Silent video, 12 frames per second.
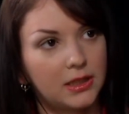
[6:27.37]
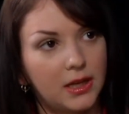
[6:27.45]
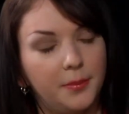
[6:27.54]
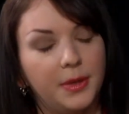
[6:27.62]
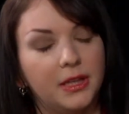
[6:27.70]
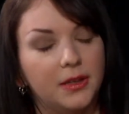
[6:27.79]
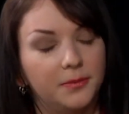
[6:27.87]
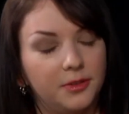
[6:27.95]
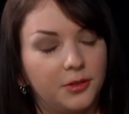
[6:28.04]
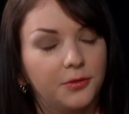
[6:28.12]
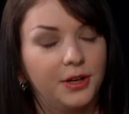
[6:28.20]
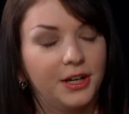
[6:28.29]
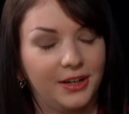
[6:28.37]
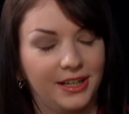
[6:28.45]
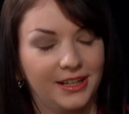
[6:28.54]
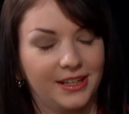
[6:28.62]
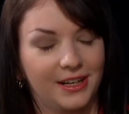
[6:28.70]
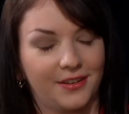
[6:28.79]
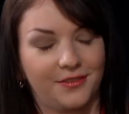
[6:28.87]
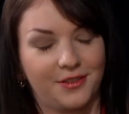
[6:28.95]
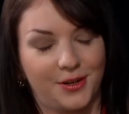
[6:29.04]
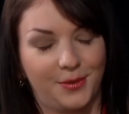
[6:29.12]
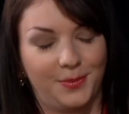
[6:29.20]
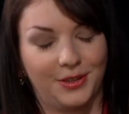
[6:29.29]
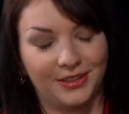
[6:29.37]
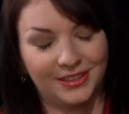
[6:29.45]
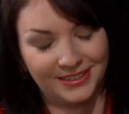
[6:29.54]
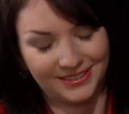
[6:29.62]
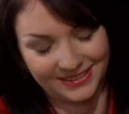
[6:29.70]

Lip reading: That made them feel very uncomfortable.